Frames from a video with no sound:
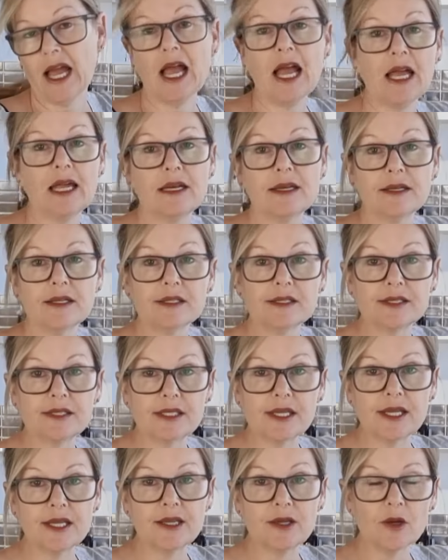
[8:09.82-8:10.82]
and
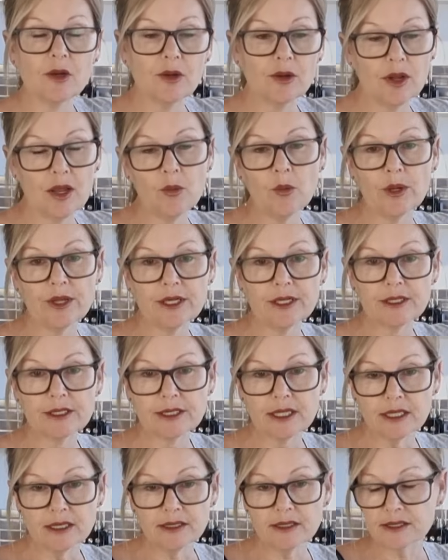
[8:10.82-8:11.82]
see what it
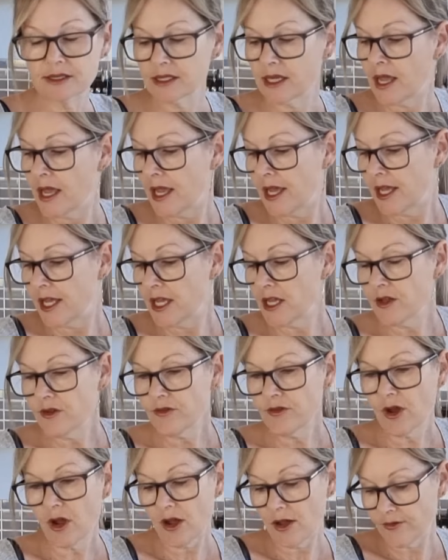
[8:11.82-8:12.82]
does.
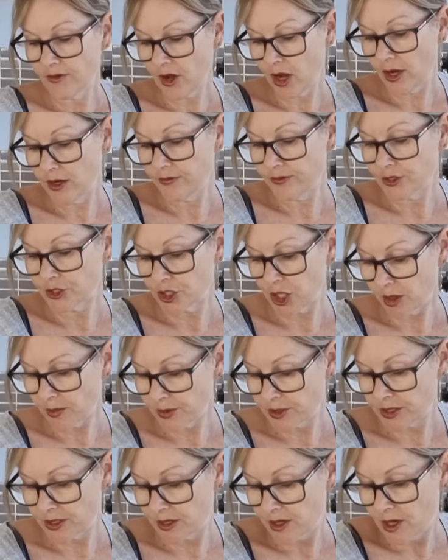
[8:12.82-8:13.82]
If I've over
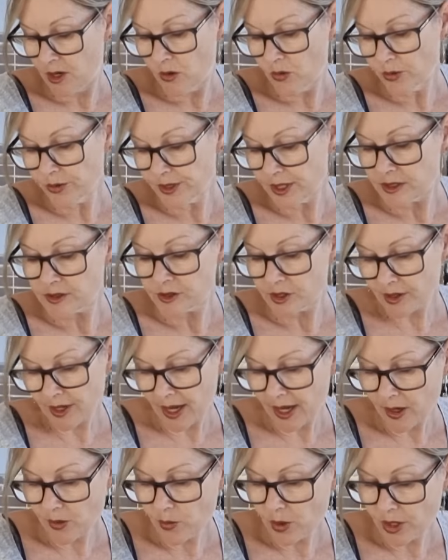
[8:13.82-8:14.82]
chopped, well, that's
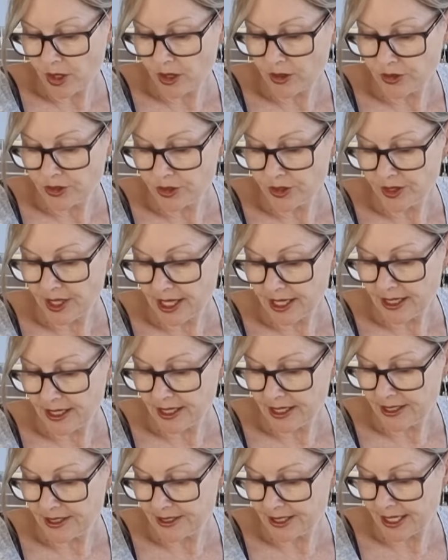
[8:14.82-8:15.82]
okay. What I'll do then
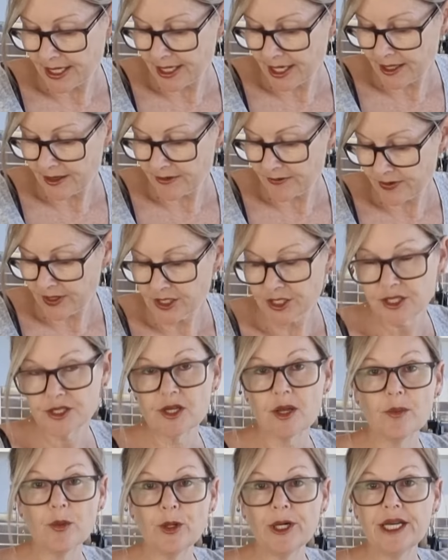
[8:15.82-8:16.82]
is any other veggies
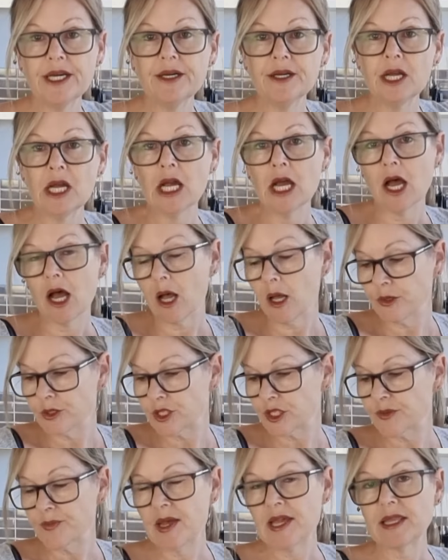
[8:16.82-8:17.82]
I put in, I'll
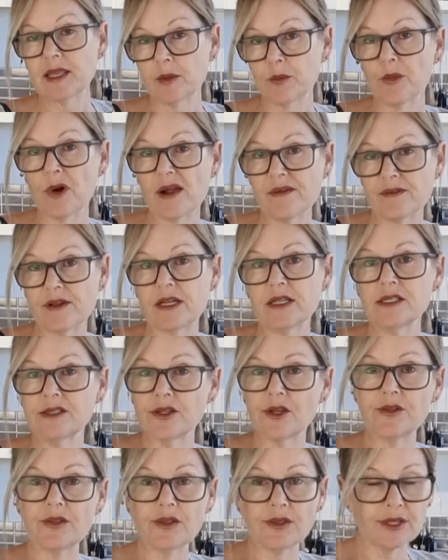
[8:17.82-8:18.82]
just make them rougher
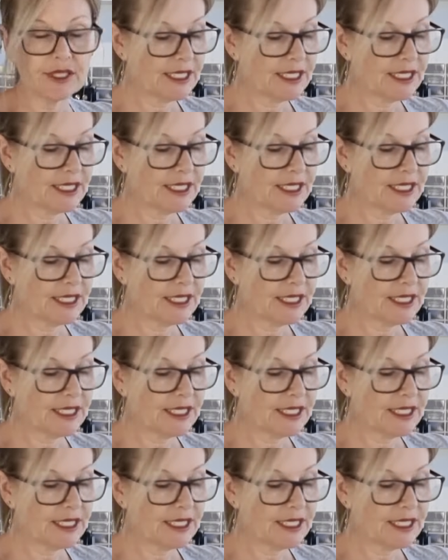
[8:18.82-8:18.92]
so that the